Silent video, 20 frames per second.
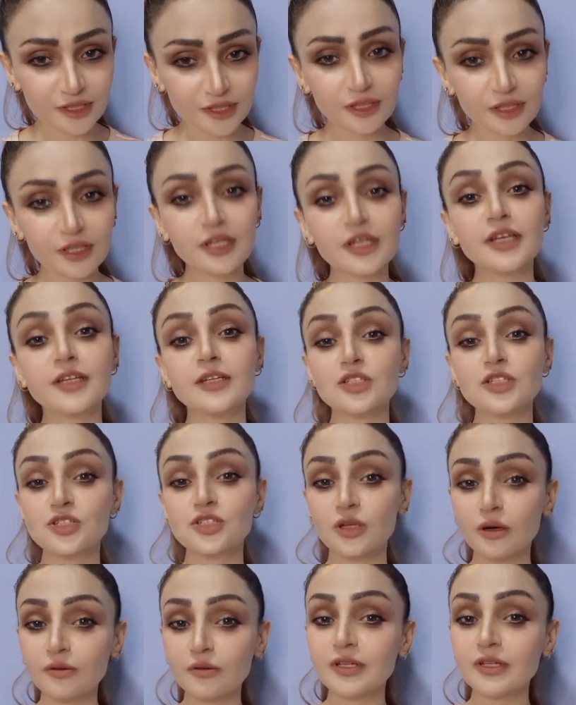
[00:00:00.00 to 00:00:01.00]
in a
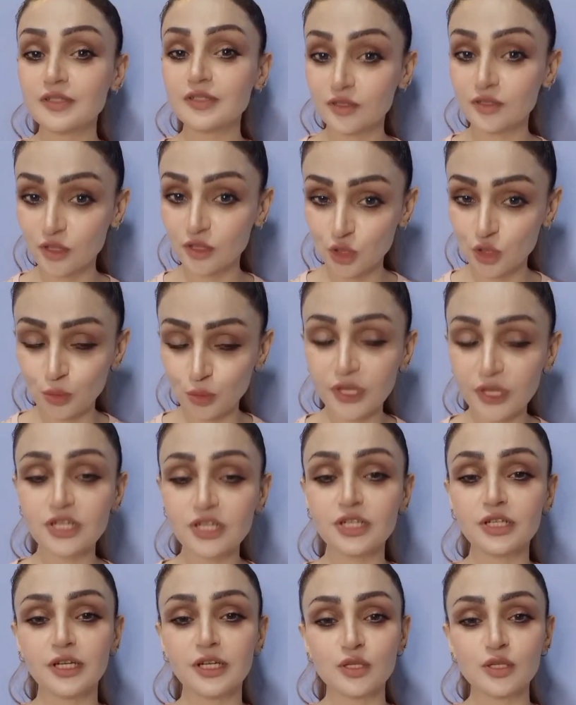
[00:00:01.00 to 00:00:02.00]
general situation
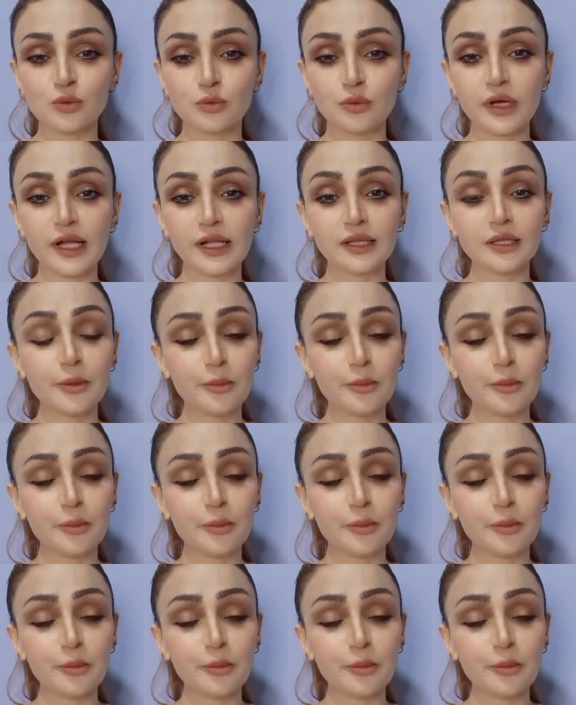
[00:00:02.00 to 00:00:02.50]
as well,